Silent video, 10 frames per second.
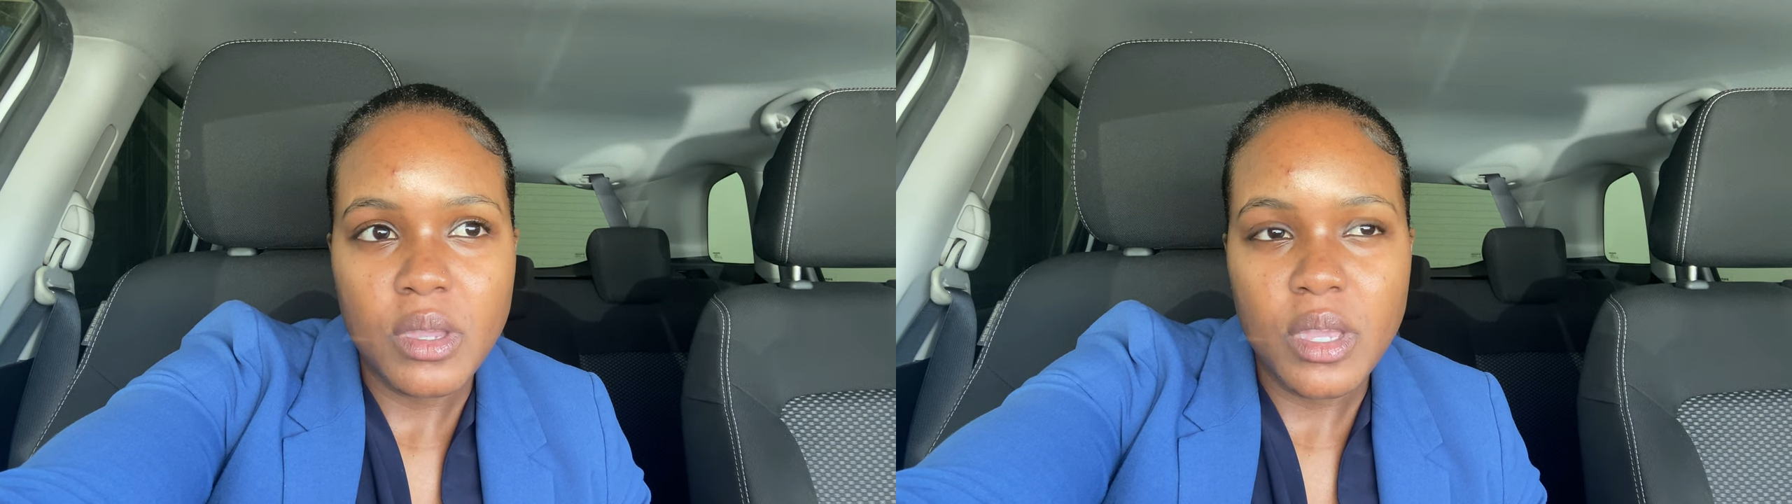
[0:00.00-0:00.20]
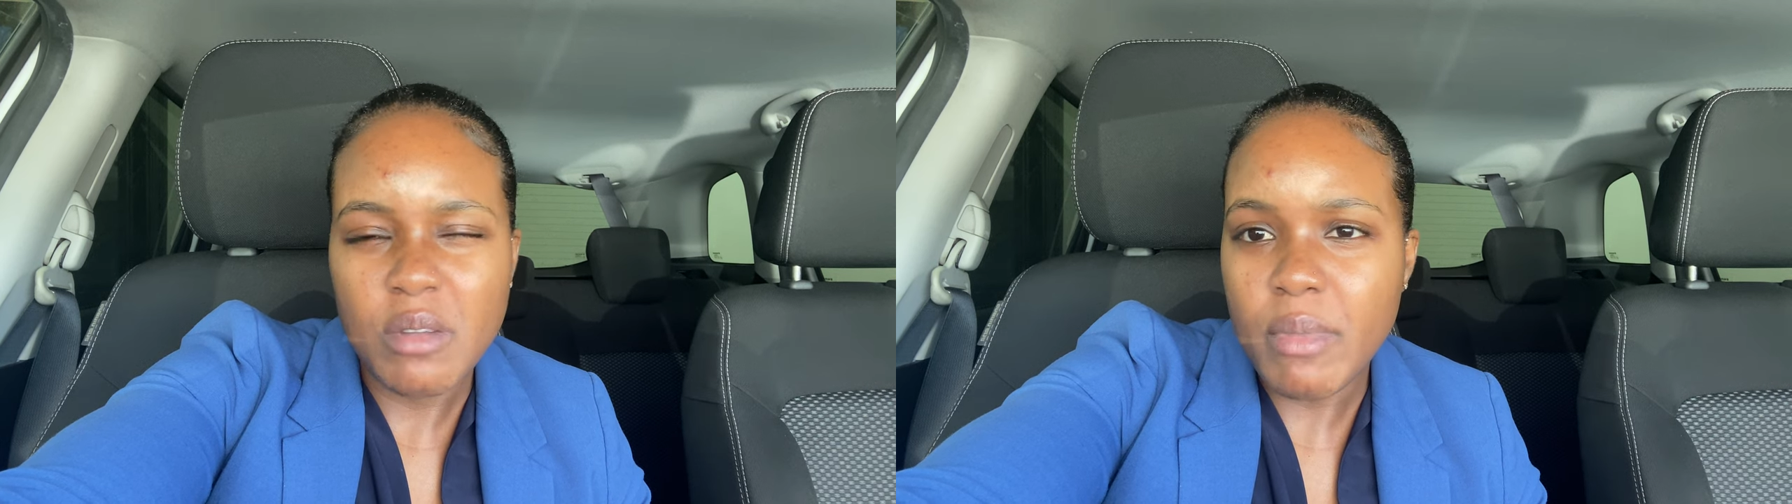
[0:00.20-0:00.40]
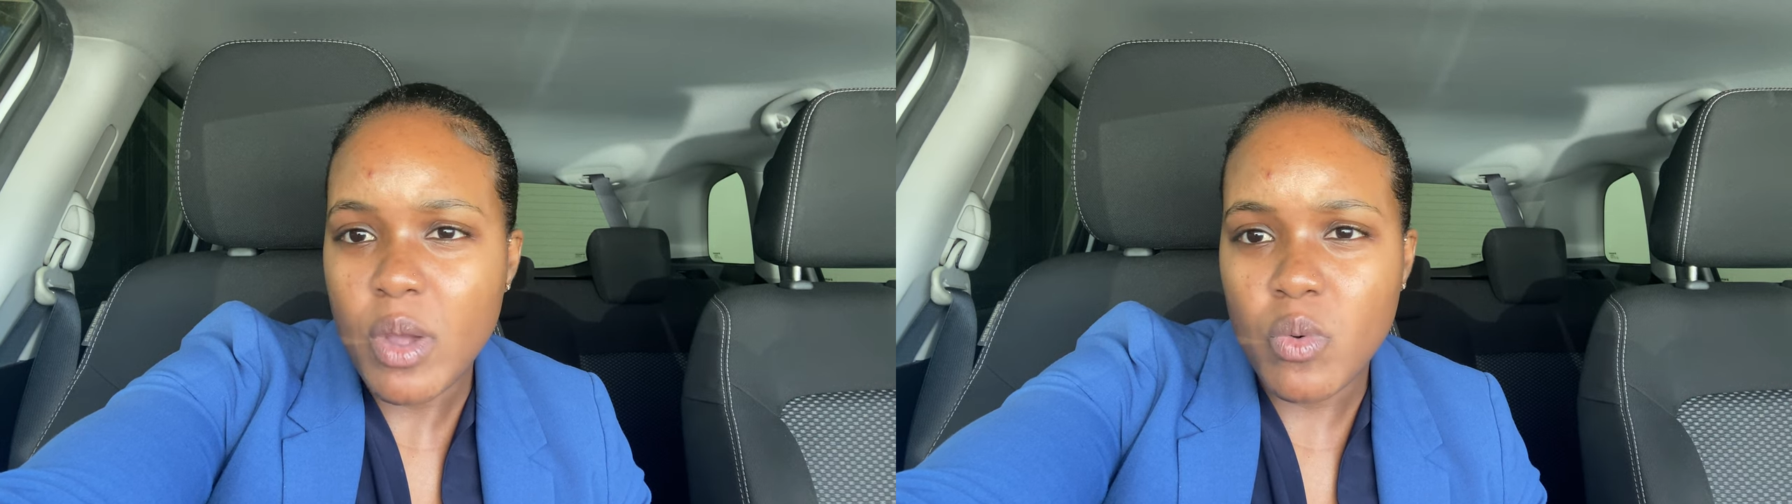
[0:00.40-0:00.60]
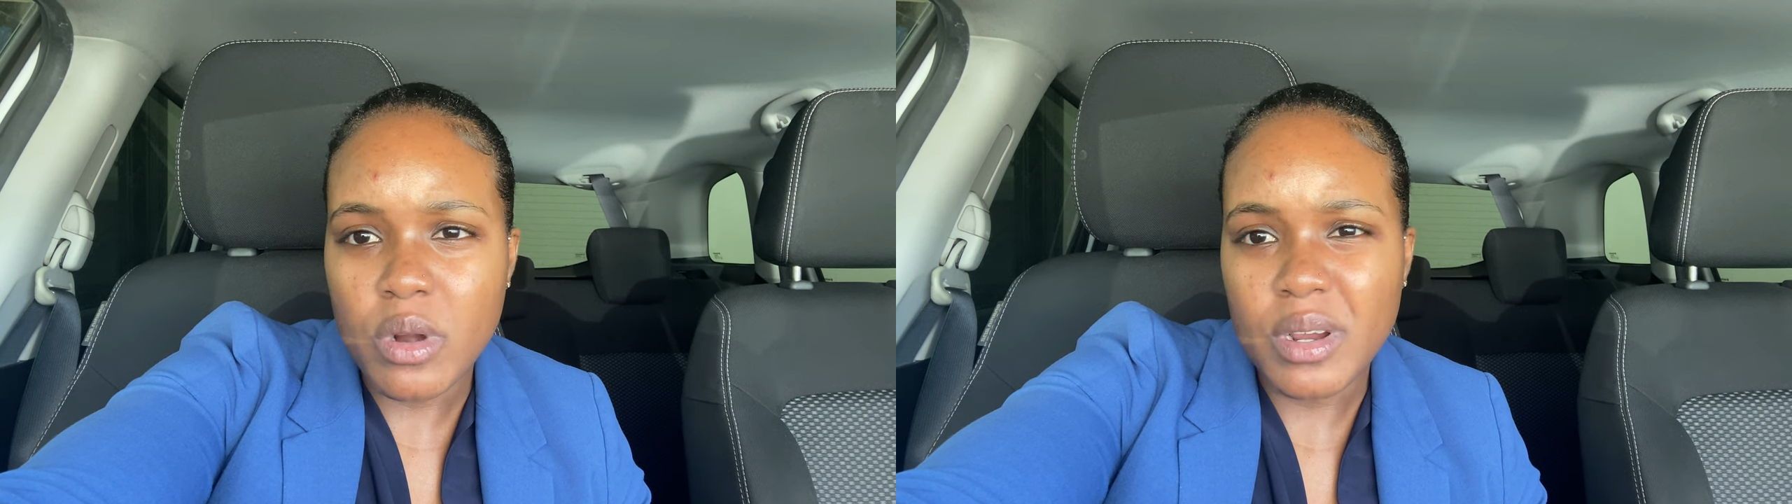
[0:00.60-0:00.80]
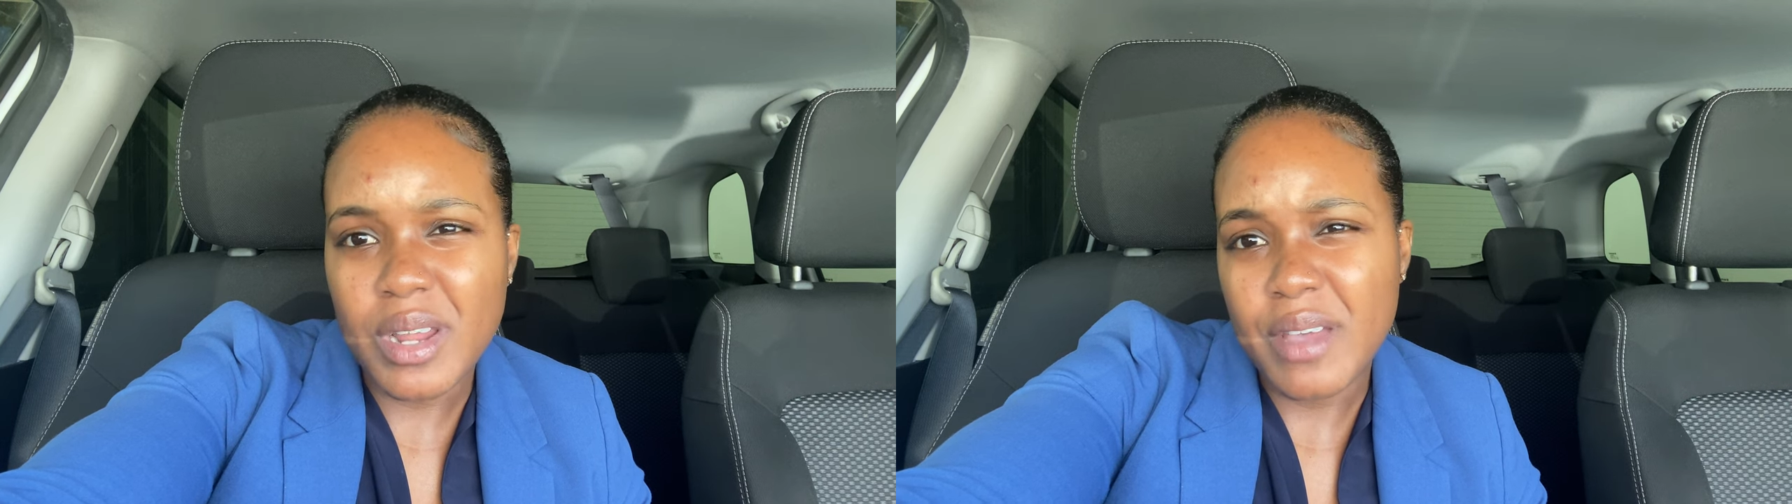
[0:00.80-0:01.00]
in my
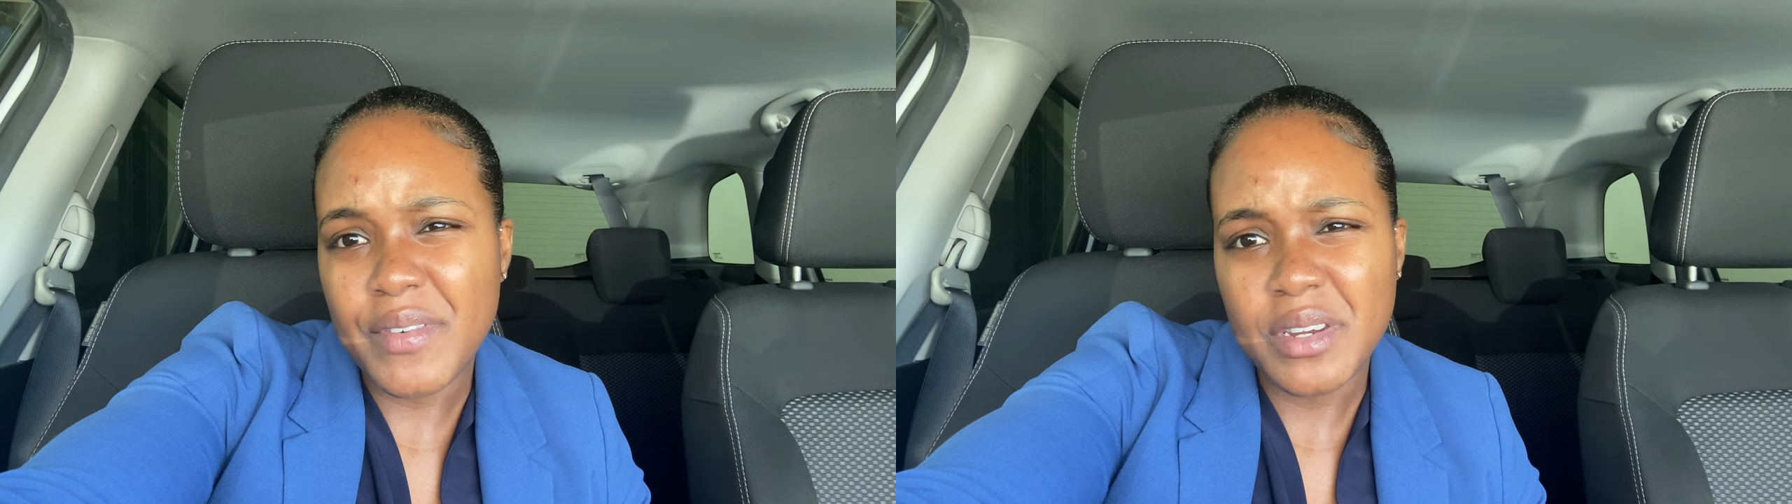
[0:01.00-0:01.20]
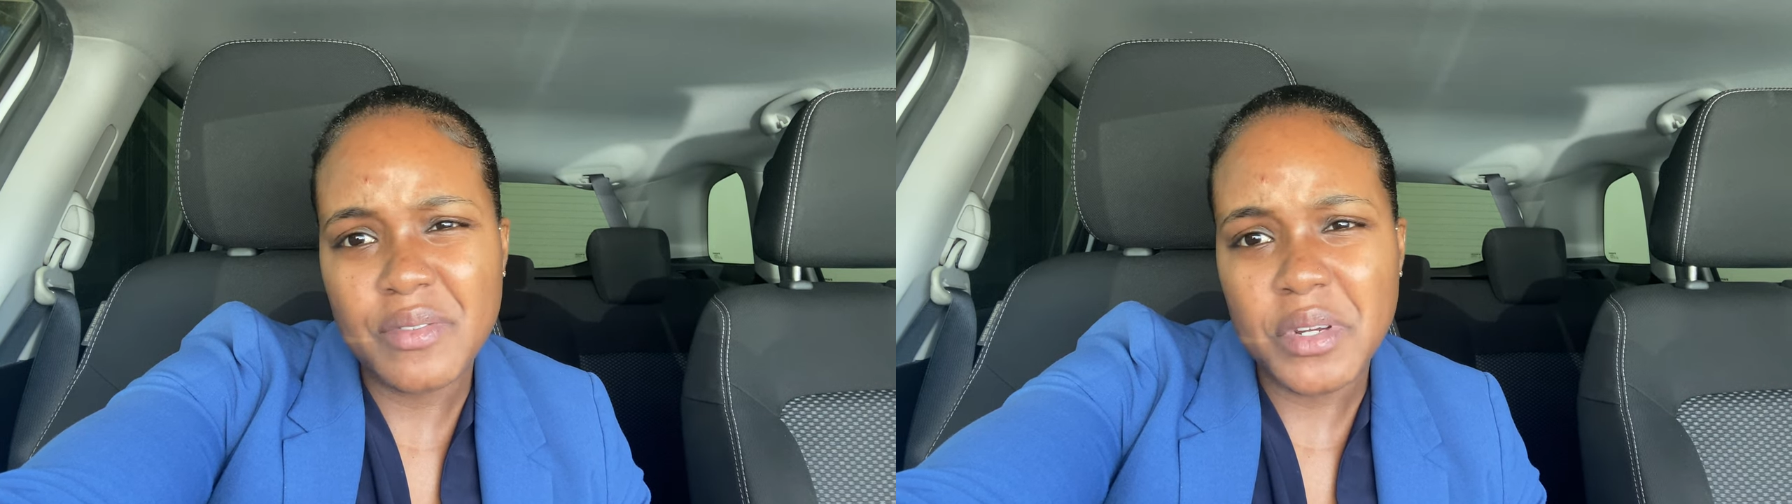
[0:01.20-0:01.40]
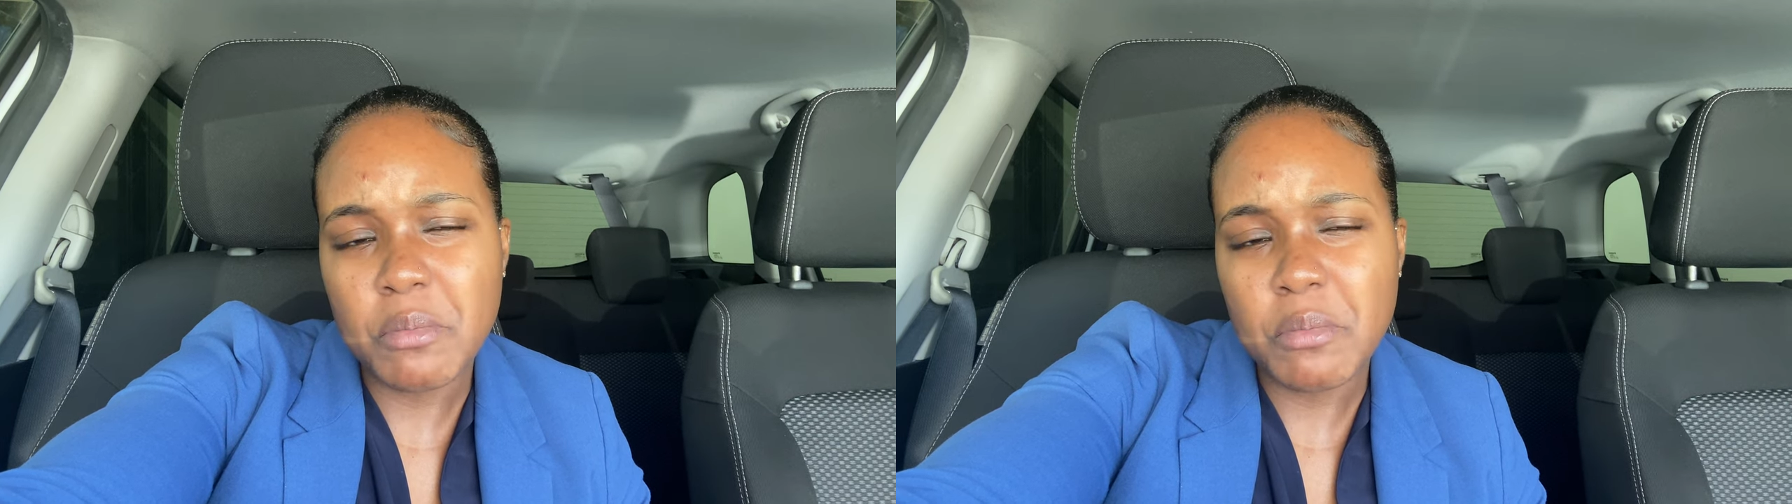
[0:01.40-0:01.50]
work life and even